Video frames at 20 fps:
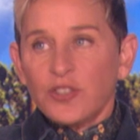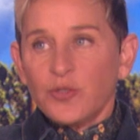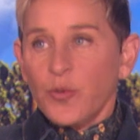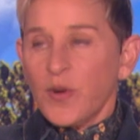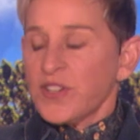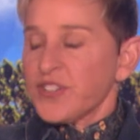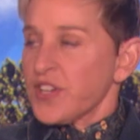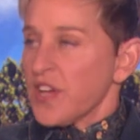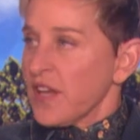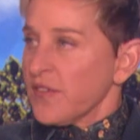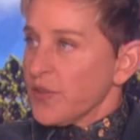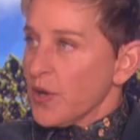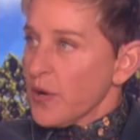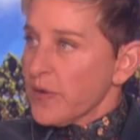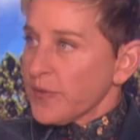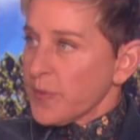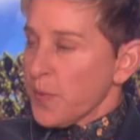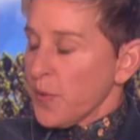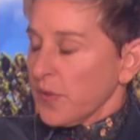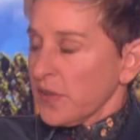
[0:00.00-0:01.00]
Twitch, have you
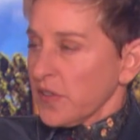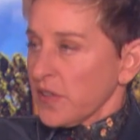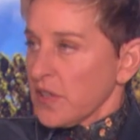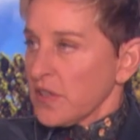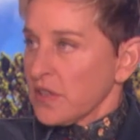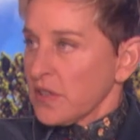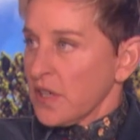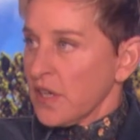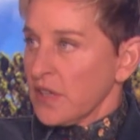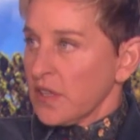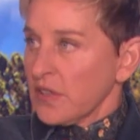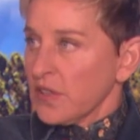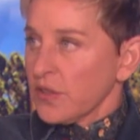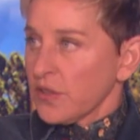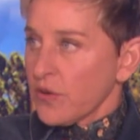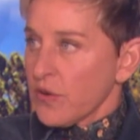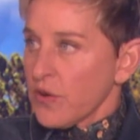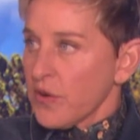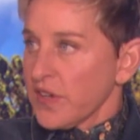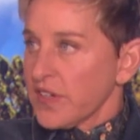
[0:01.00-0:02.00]
ever pulled a,
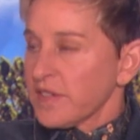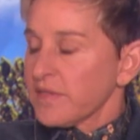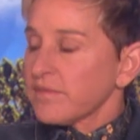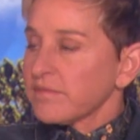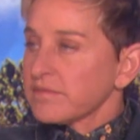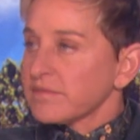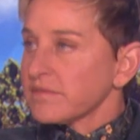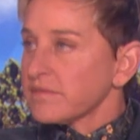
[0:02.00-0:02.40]
your groin?